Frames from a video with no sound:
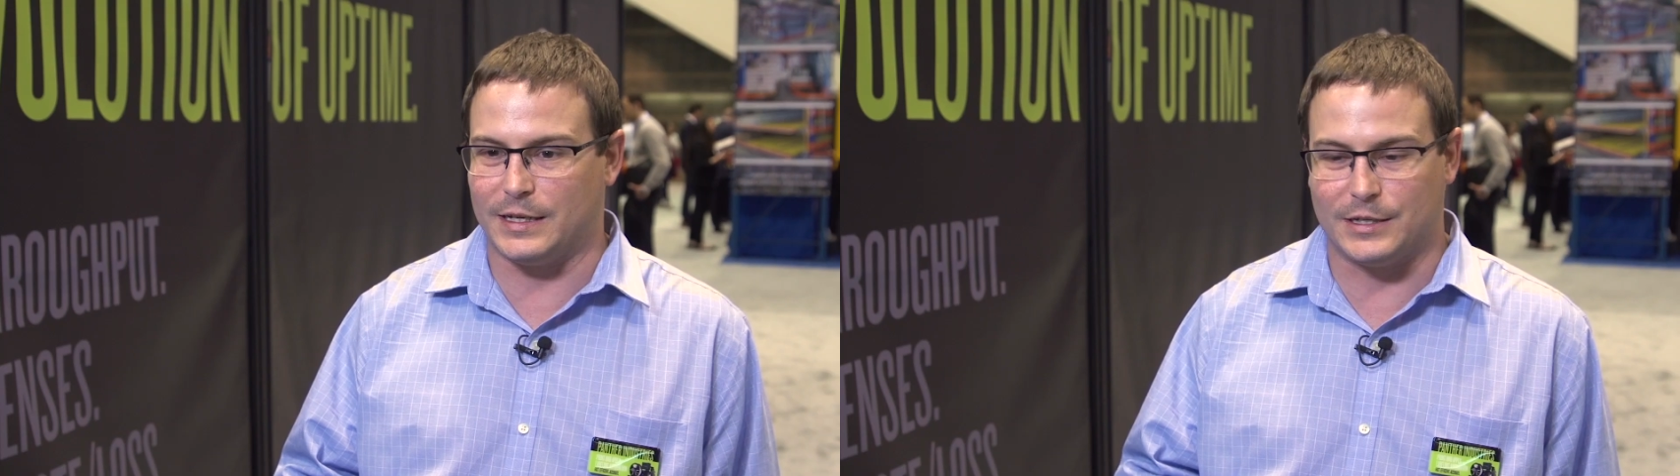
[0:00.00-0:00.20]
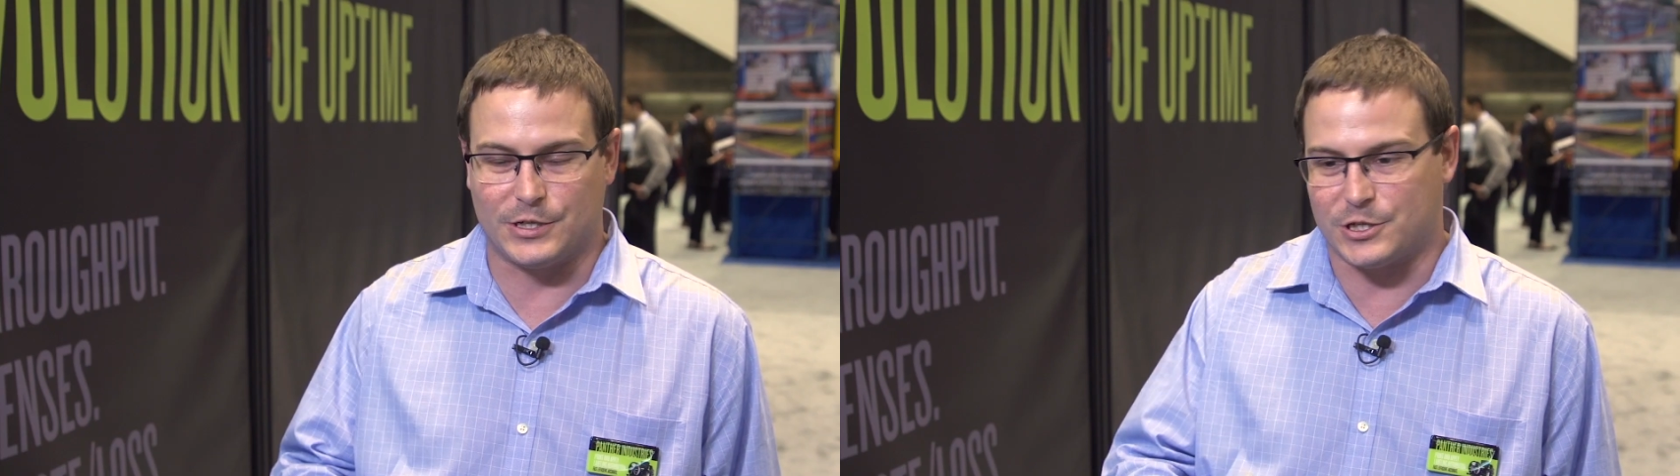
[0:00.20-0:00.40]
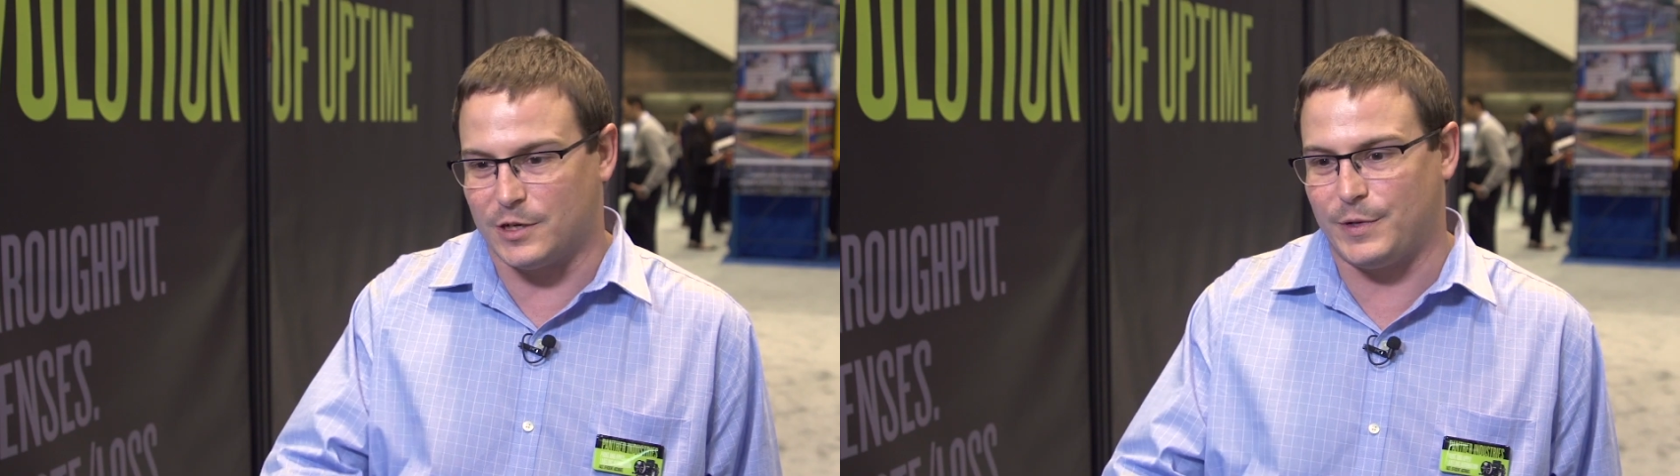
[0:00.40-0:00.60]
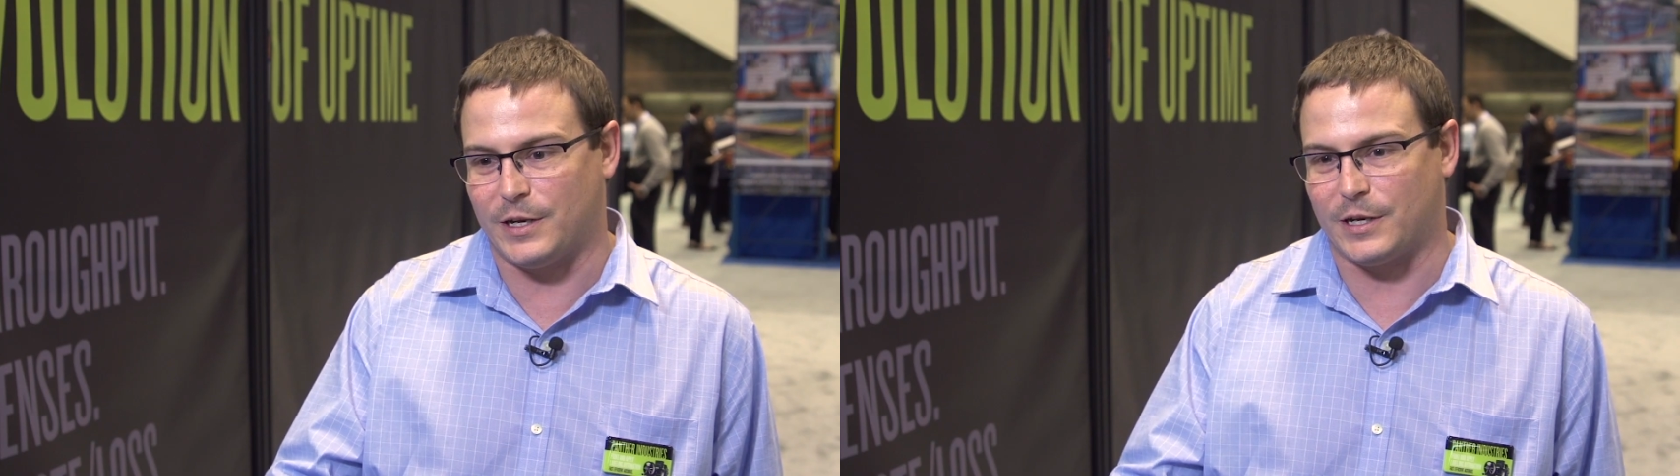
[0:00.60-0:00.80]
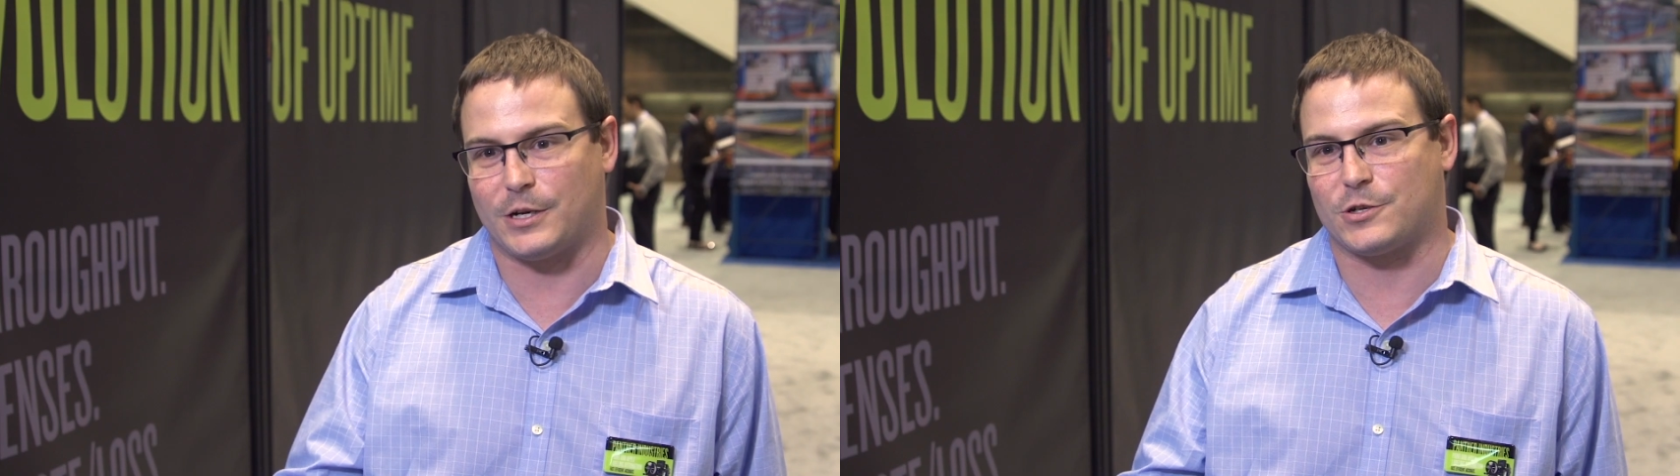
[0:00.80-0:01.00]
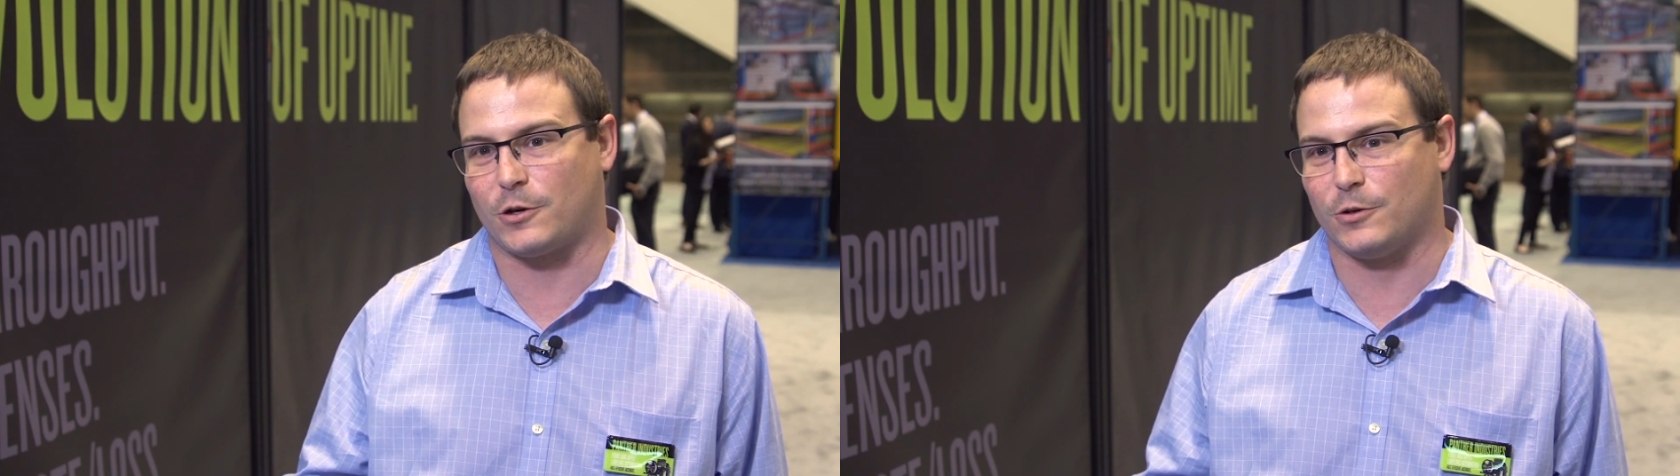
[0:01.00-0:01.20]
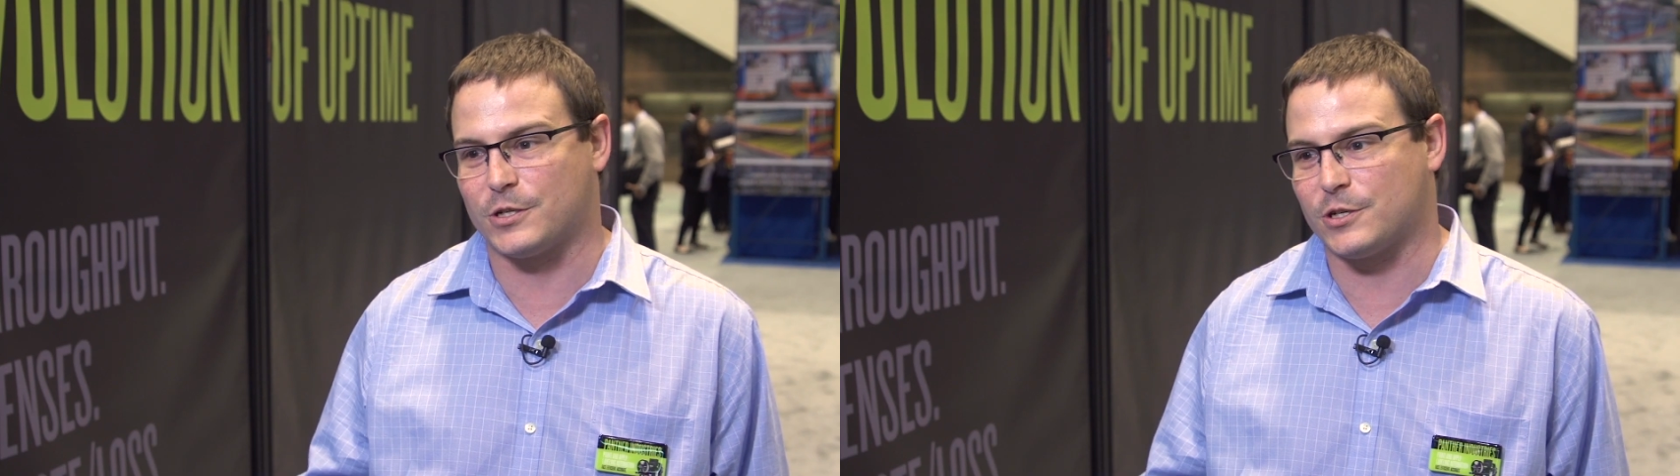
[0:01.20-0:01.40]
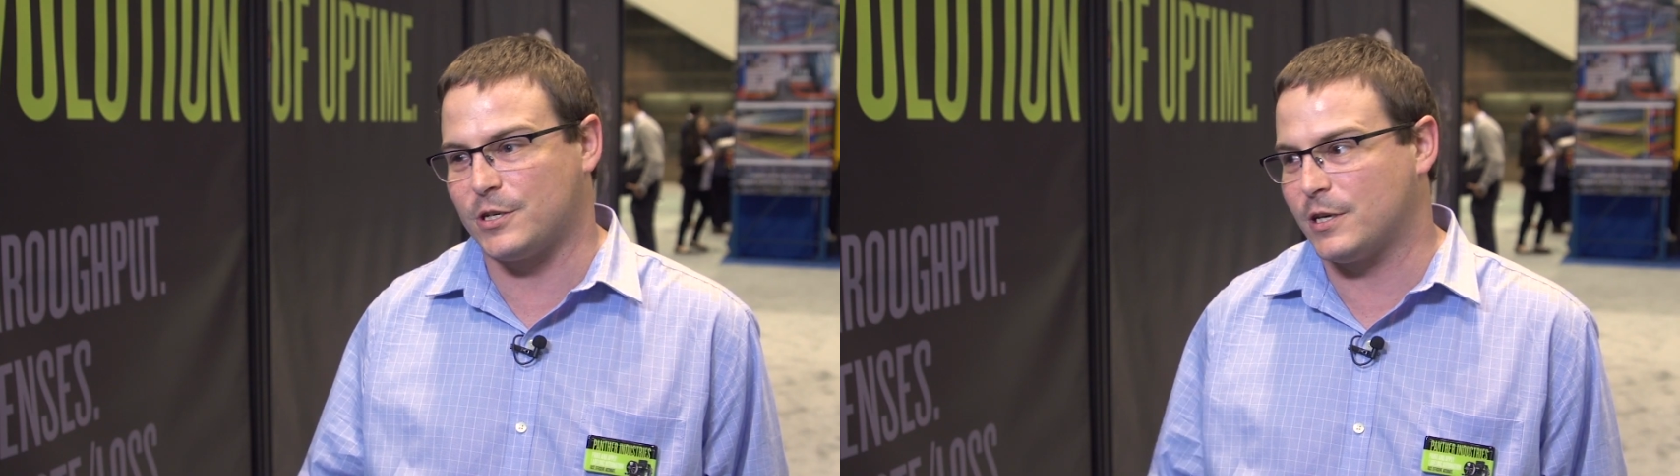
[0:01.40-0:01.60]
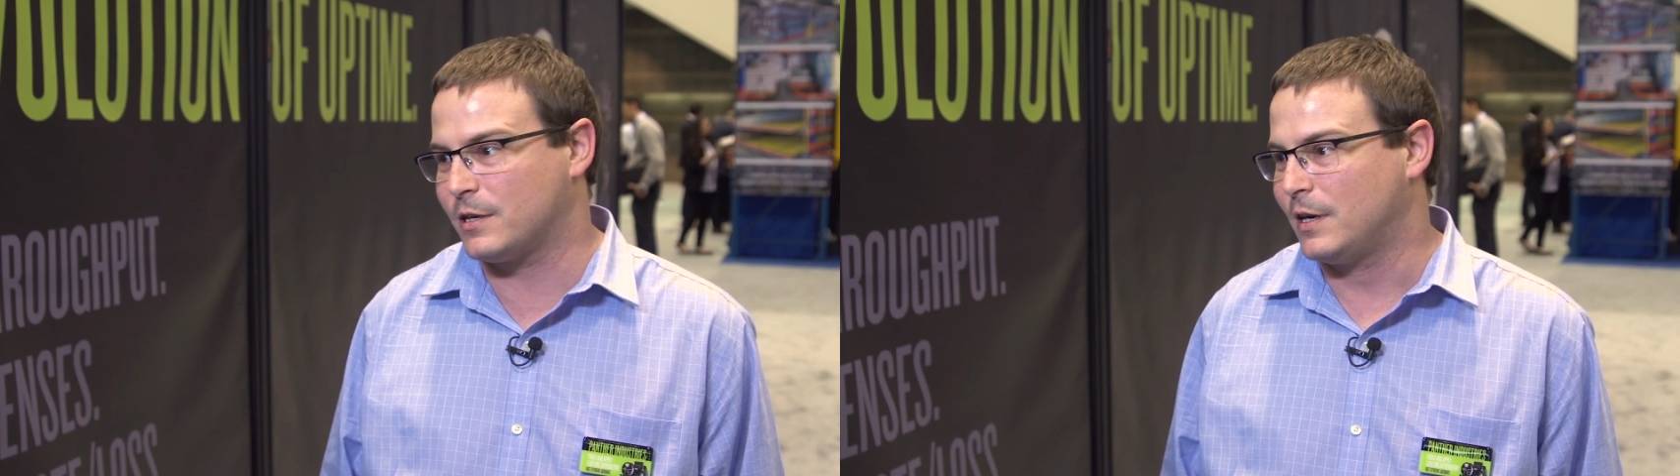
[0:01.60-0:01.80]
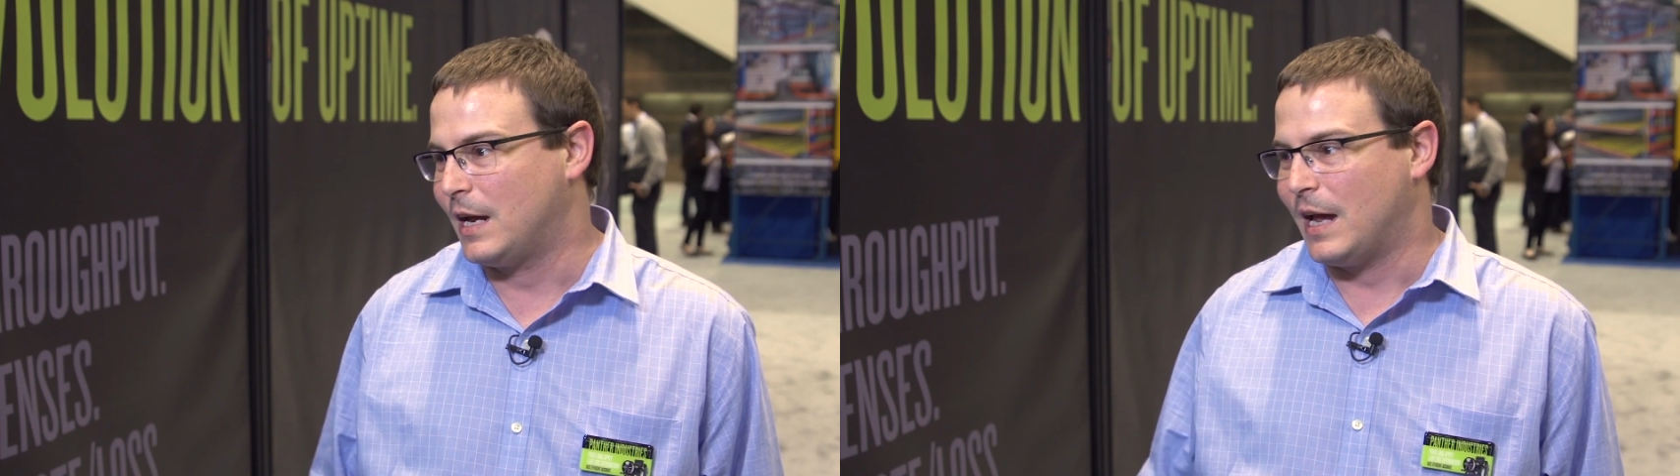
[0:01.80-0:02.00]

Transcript: in addition to being a controls engineer,